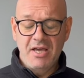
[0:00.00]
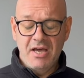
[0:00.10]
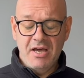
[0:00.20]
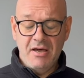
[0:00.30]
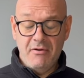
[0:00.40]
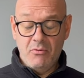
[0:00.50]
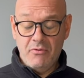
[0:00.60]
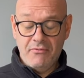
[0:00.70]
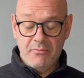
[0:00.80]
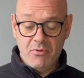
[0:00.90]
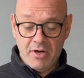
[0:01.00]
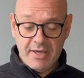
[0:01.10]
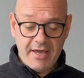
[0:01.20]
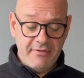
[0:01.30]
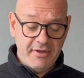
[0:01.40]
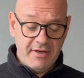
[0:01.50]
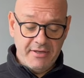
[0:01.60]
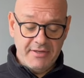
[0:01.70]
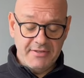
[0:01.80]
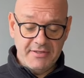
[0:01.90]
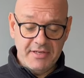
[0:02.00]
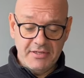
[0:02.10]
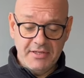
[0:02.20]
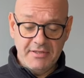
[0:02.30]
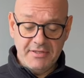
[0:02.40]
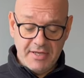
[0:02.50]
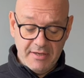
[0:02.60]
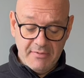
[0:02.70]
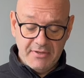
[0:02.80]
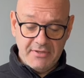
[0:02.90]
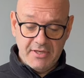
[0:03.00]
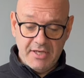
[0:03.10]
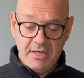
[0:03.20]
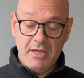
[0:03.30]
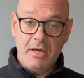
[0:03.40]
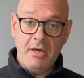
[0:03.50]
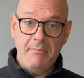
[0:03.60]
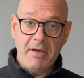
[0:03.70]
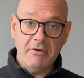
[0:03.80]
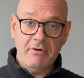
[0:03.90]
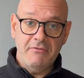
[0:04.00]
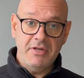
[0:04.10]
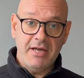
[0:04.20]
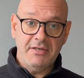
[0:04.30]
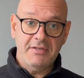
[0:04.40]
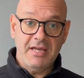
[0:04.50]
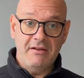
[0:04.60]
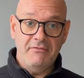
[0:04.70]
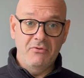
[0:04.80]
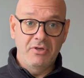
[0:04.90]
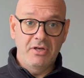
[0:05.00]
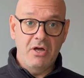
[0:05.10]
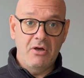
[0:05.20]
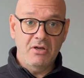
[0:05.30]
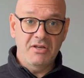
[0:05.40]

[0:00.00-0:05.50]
uh, or from what I gather, it's essentially the same as the uh, Mangrove Jack's California Lager.